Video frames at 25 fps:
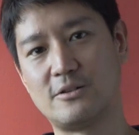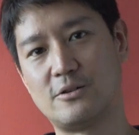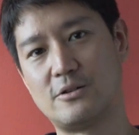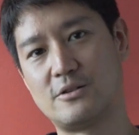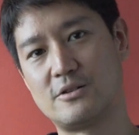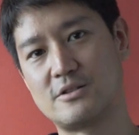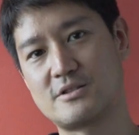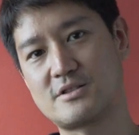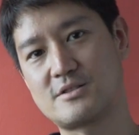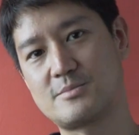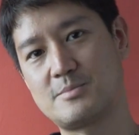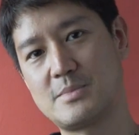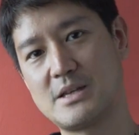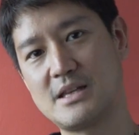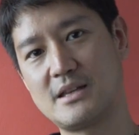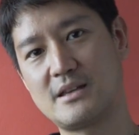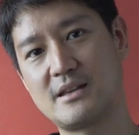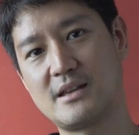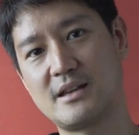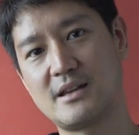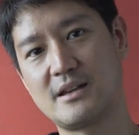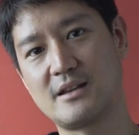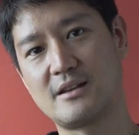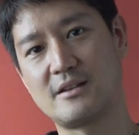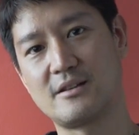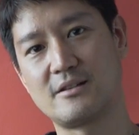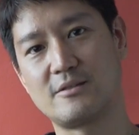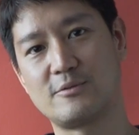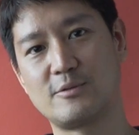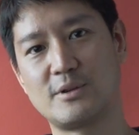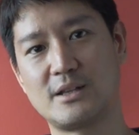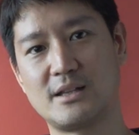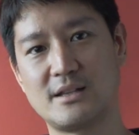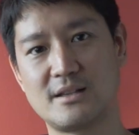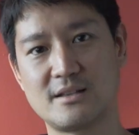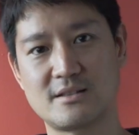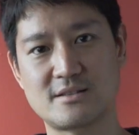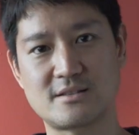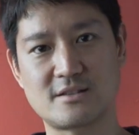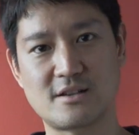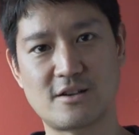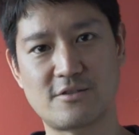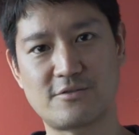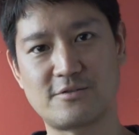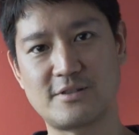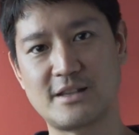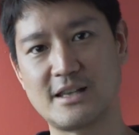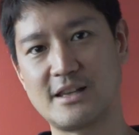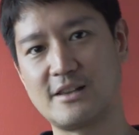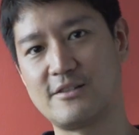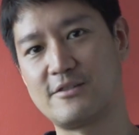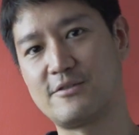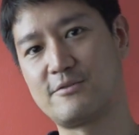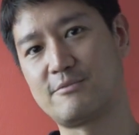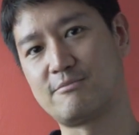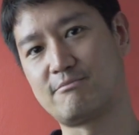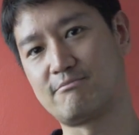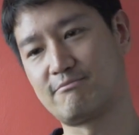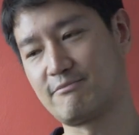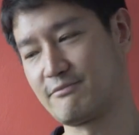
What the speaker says: or speaking really softly,